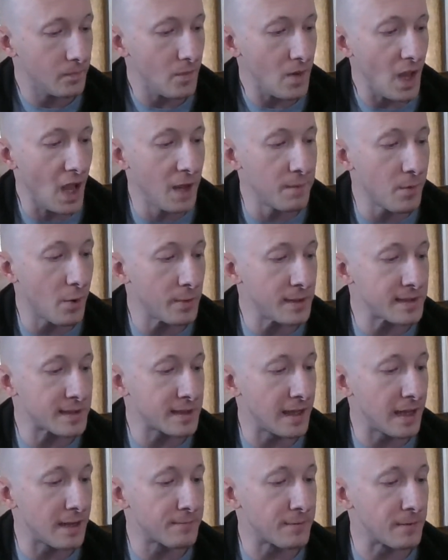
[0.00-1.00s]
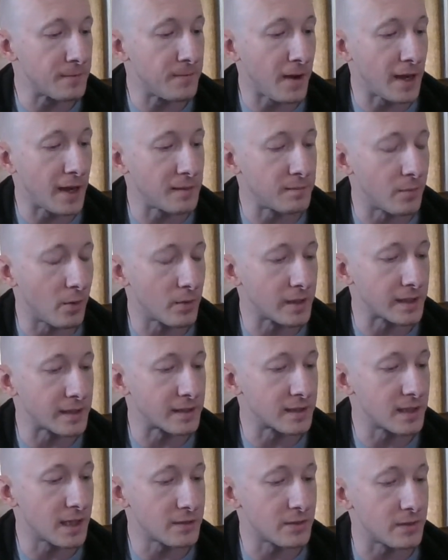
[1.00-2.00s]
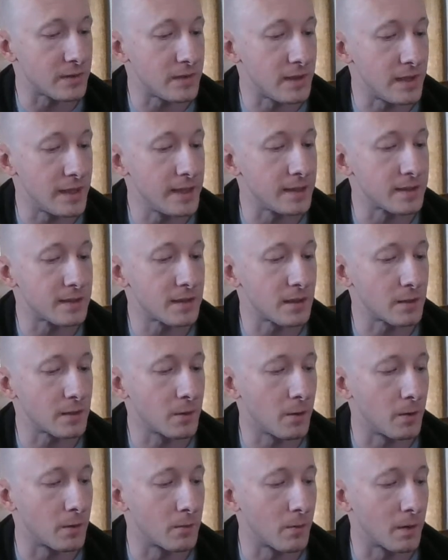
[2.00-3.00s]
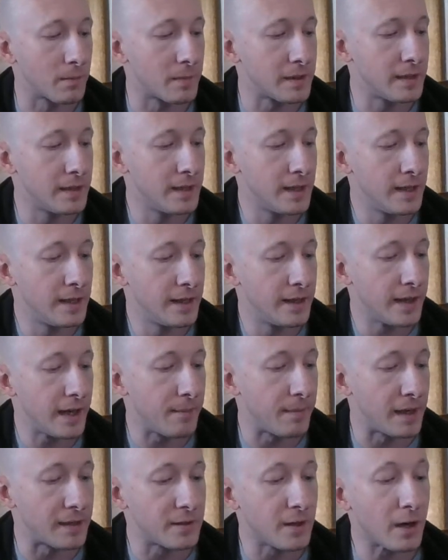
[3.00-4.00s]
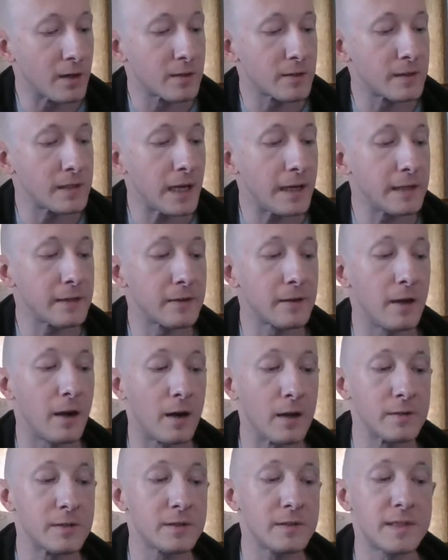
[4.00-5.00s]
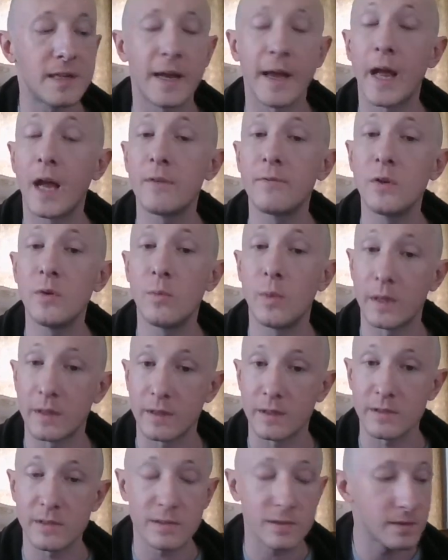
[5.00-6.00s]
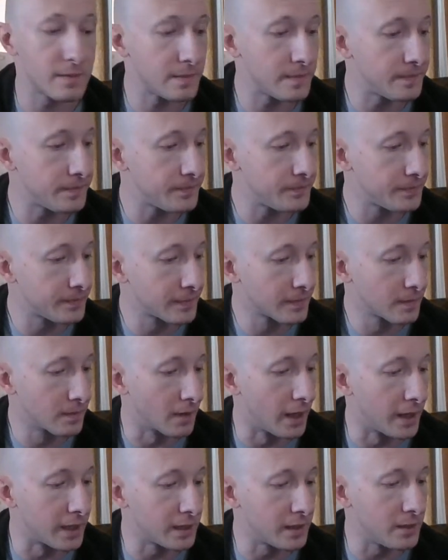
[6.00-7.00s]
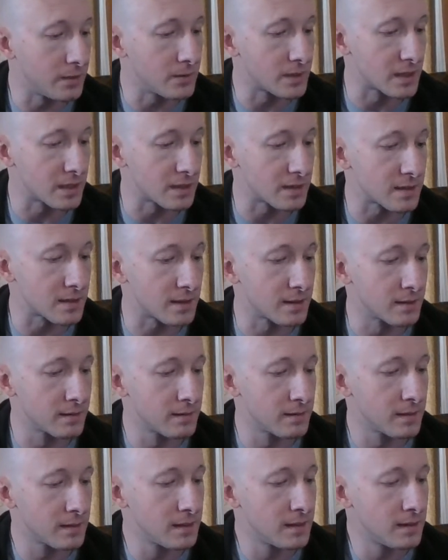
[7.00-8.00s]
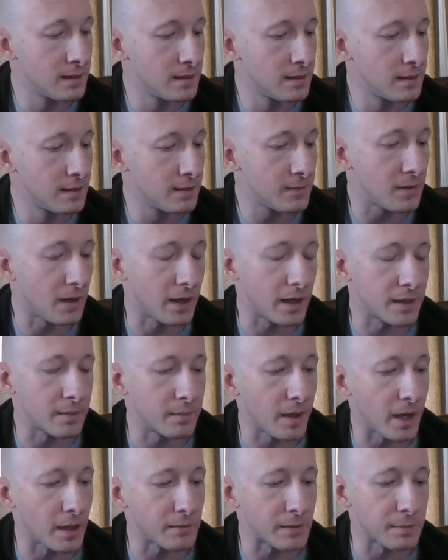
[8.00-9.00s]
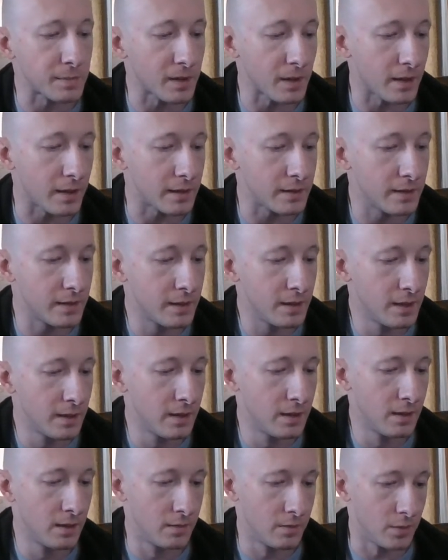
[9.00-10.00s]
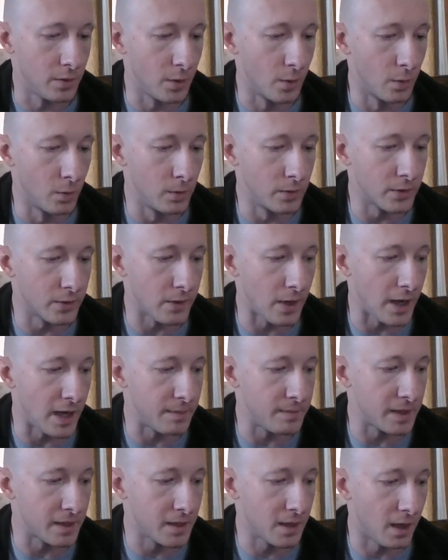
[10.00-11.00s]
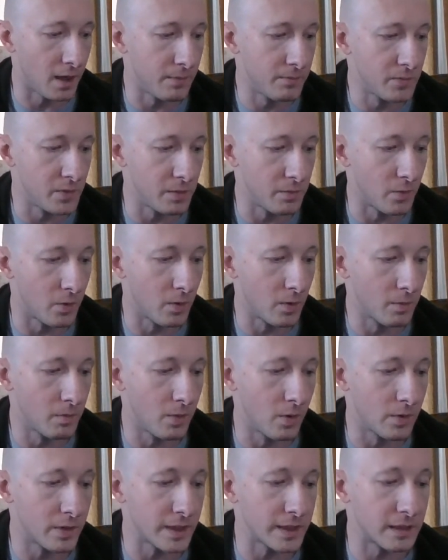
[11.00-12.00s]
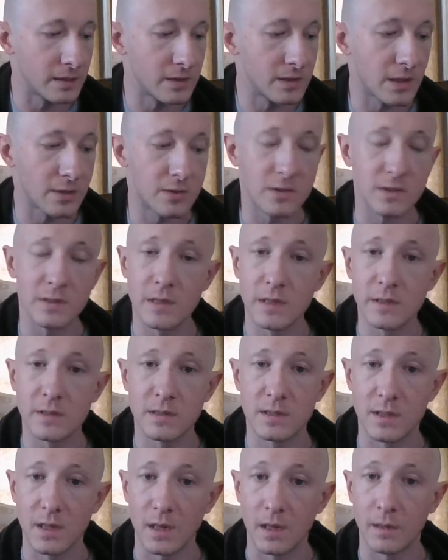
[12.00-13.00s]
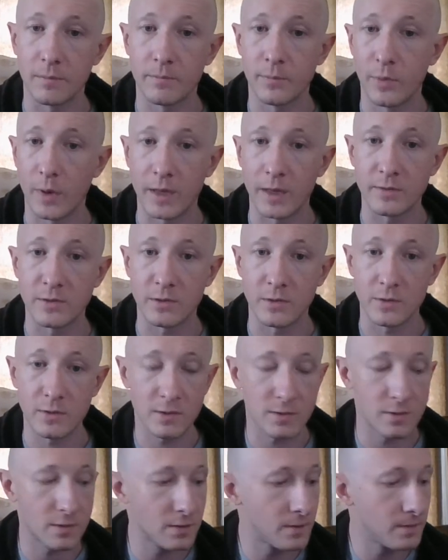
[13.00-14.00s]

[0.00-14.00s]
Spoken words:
"I am always glad for fine mornings such as this," said Quarter Woman, "and my daughter and I are honored to have you with us." "Thank you, sister," Flying By replied. "The older I become, the more mornings such as this seem precious."